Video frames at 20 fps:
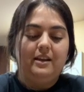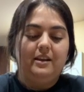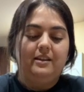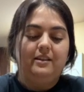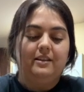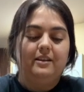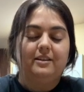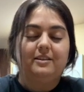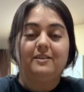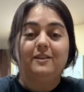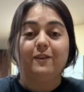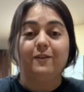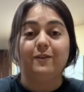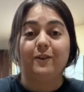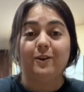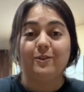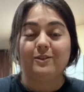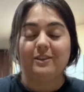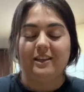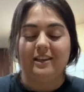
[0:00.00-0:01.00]
and they're still
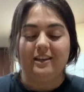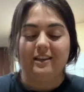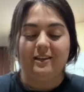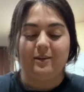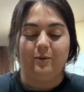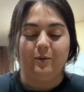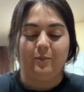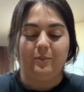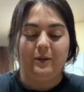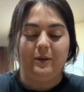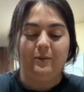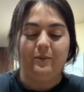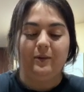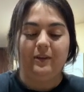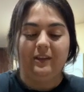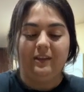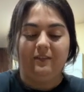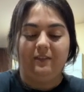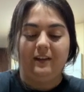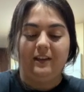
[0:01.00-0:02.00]
frozen, and it will be
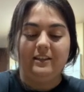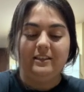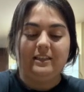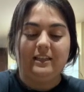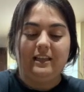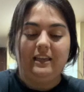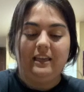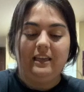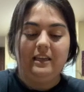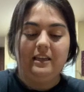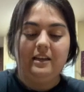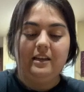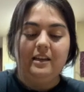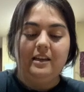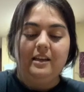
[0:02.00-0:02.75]
really fun to eat.